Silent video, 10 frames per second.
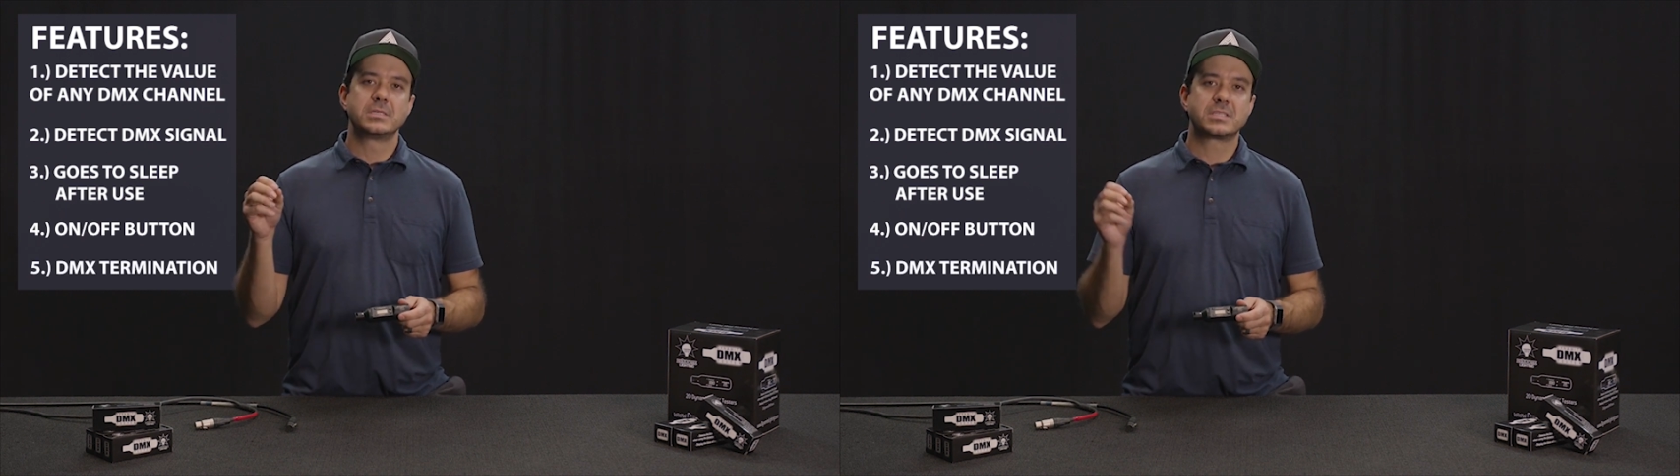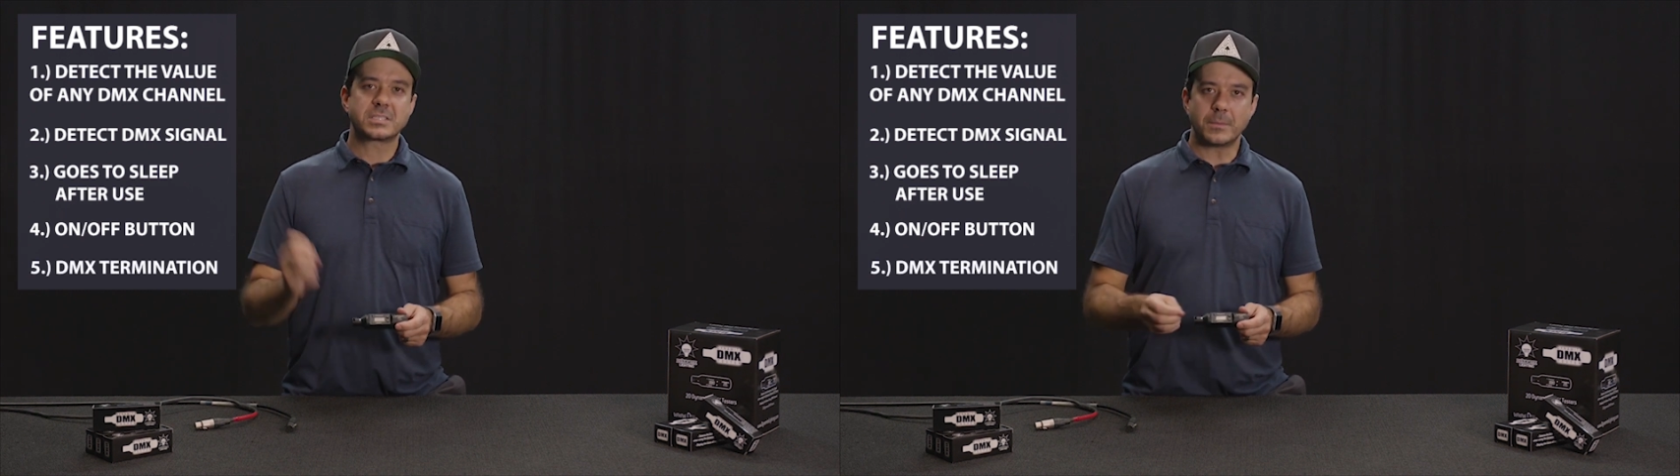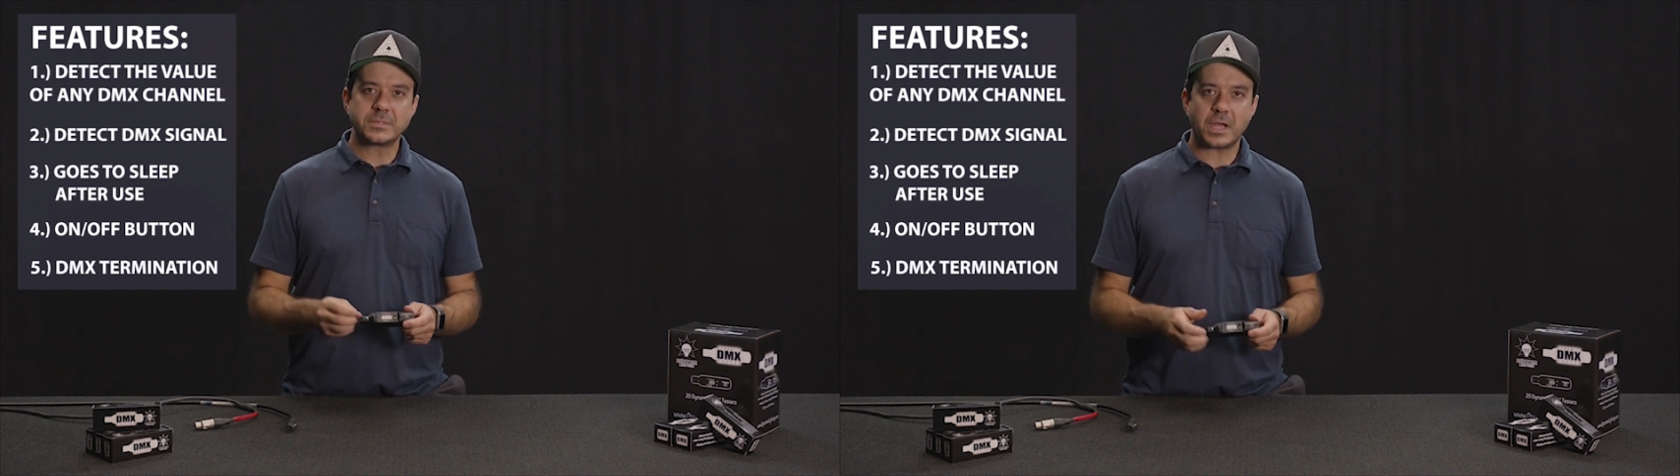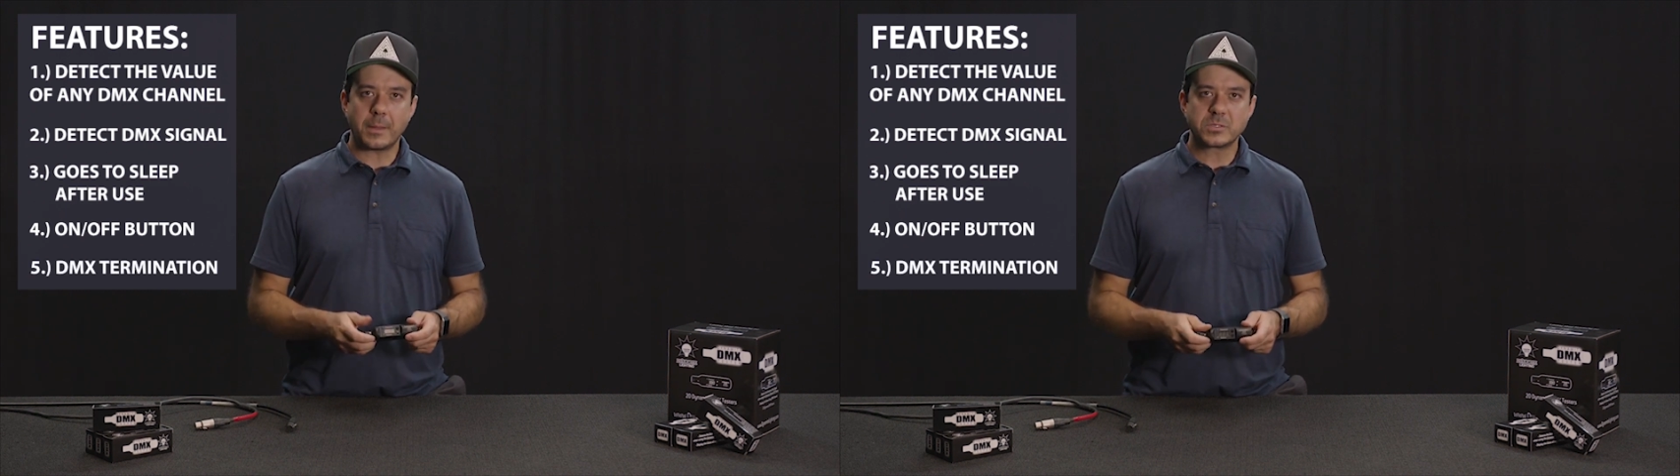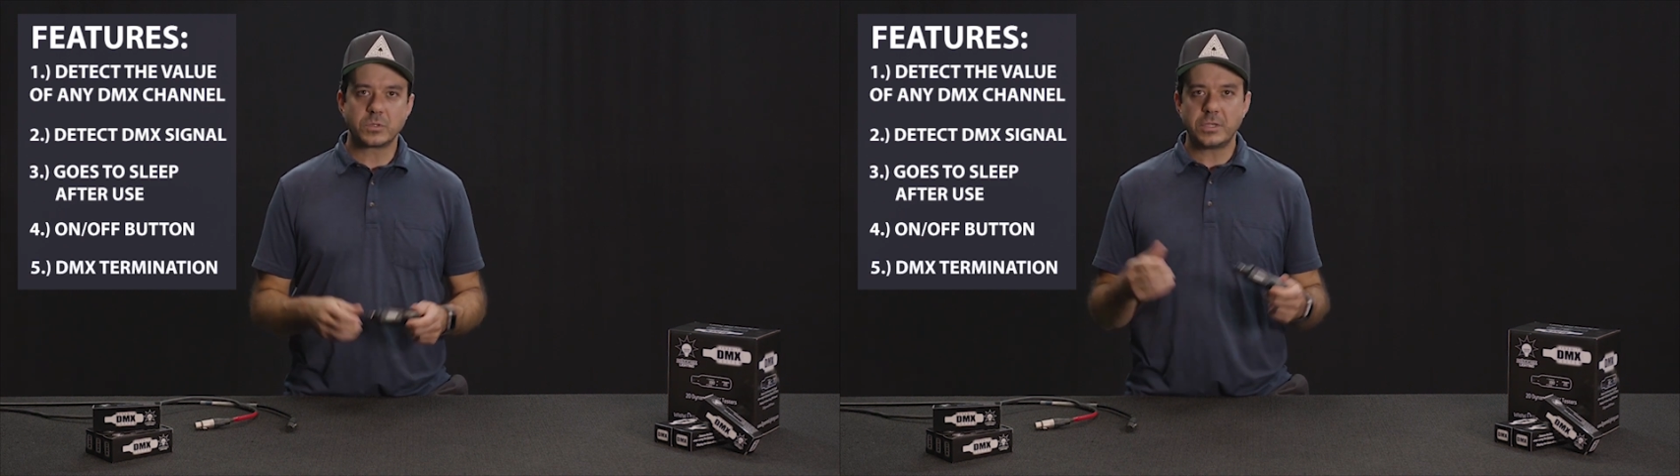
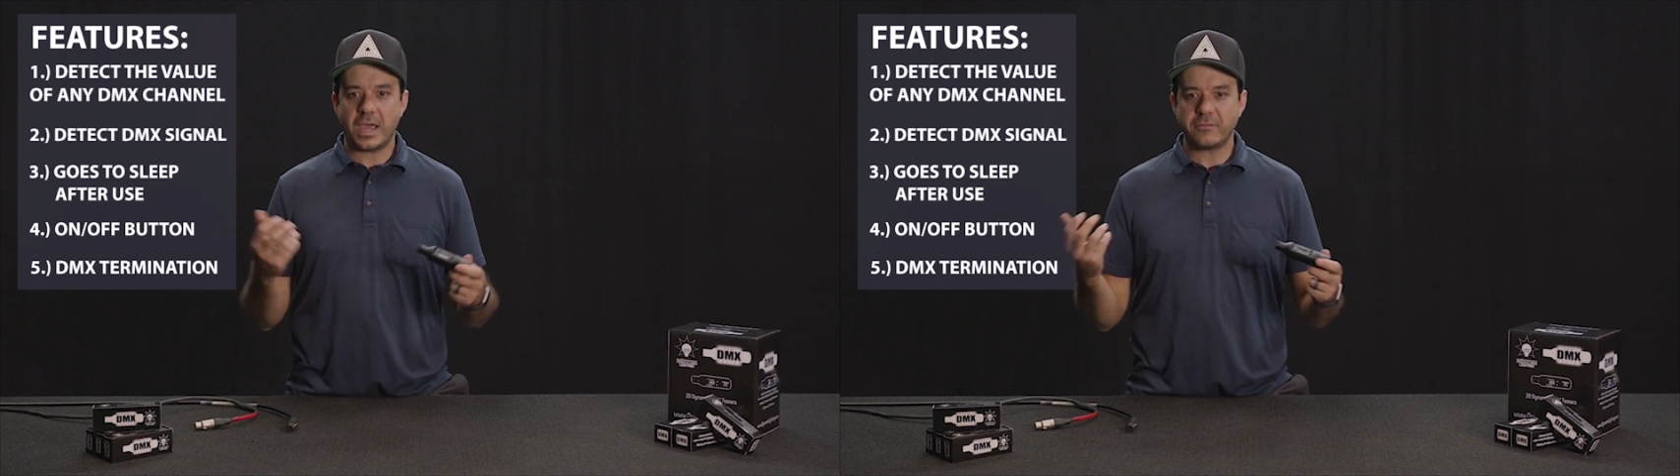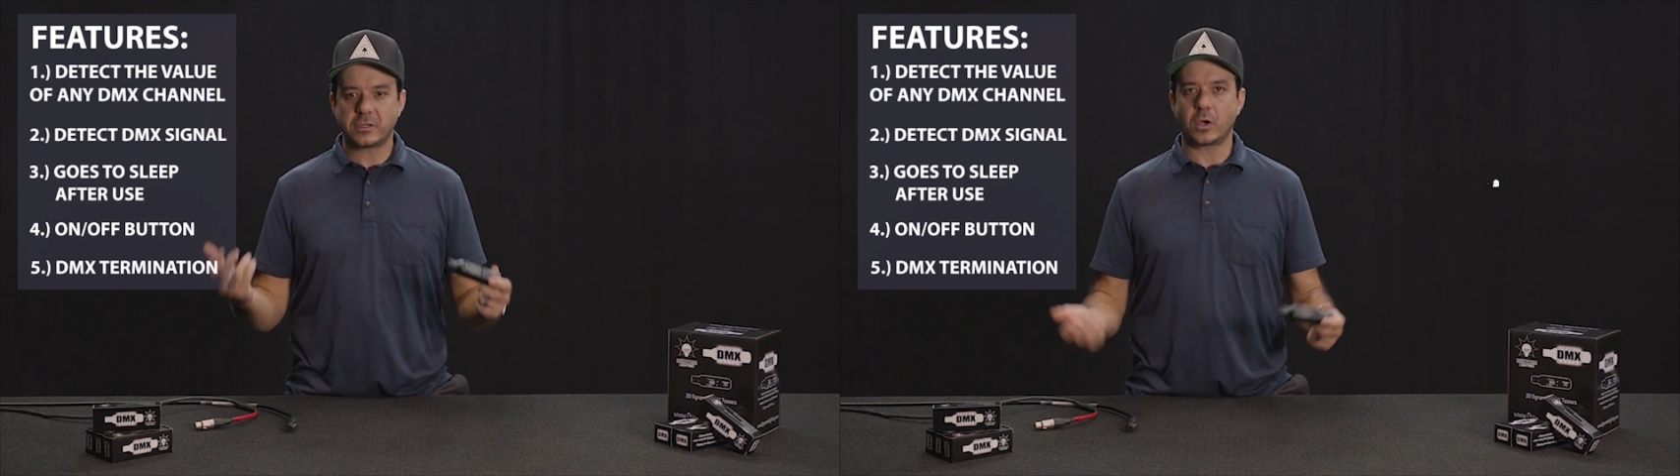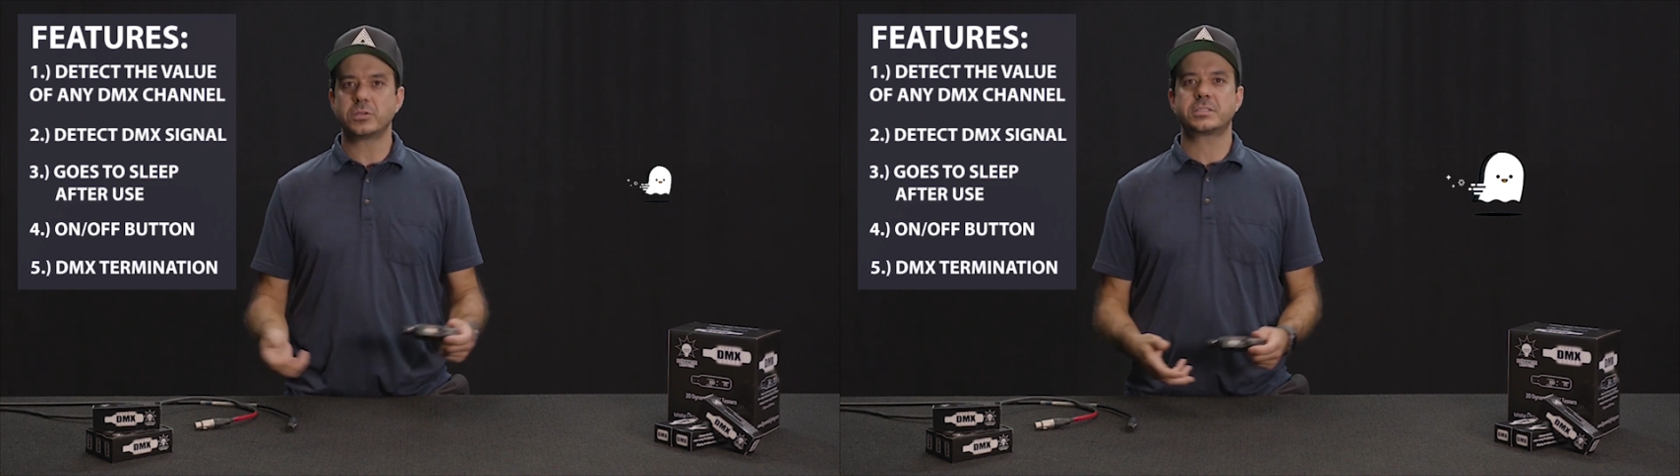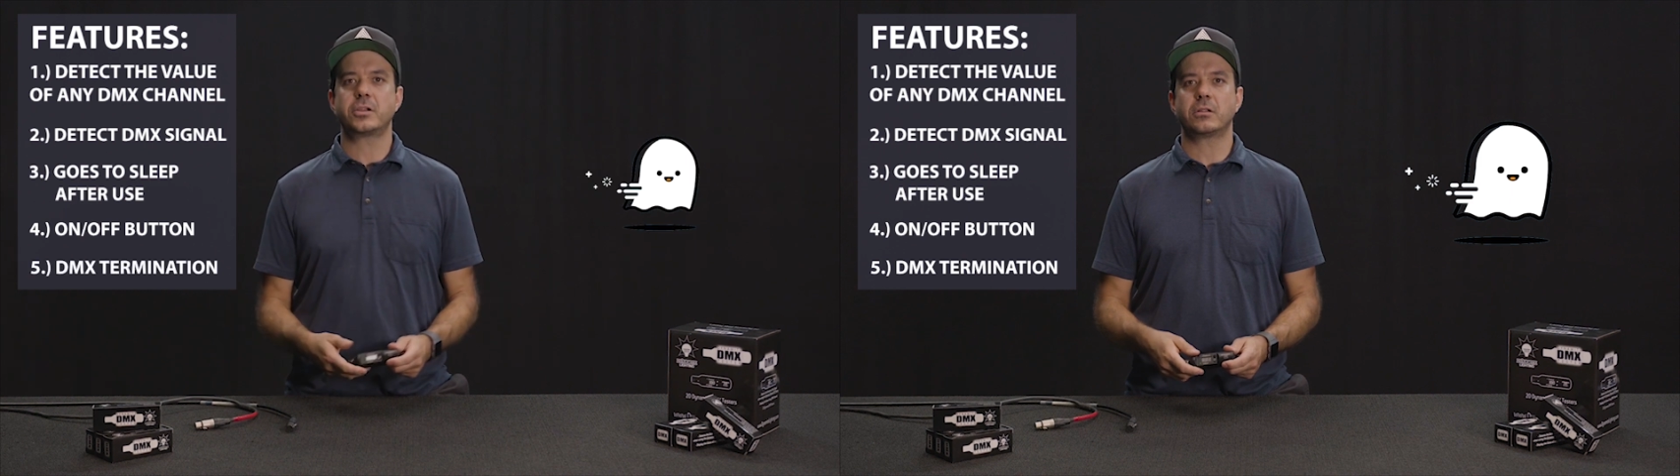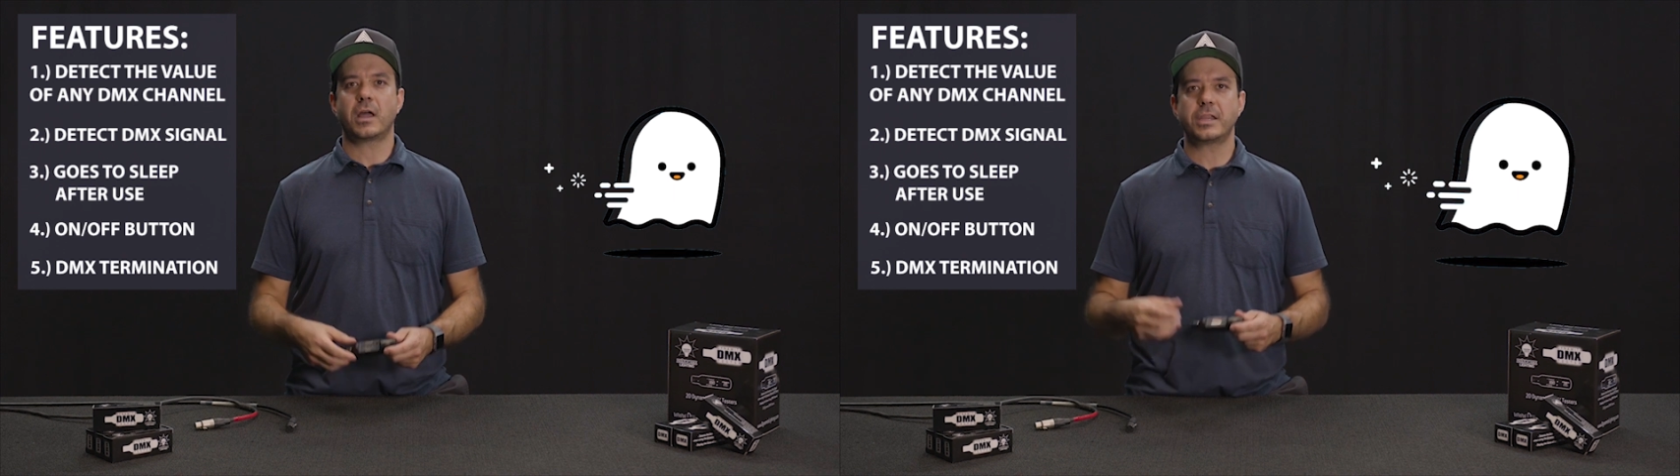sometimes when you have a ghost in
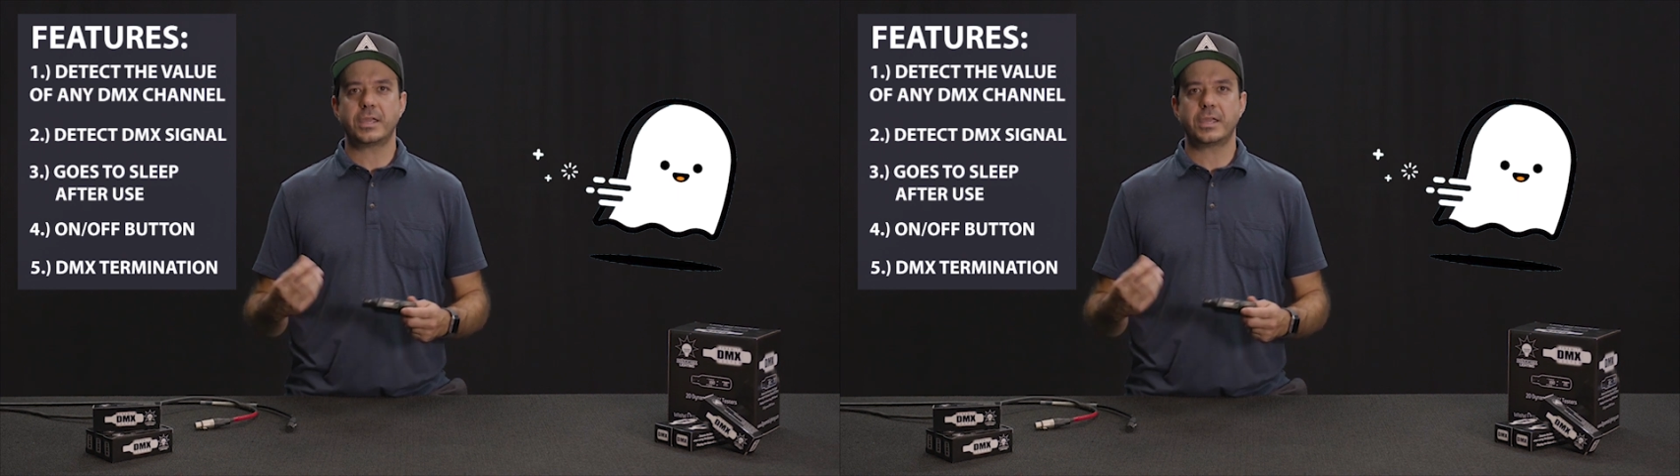your line,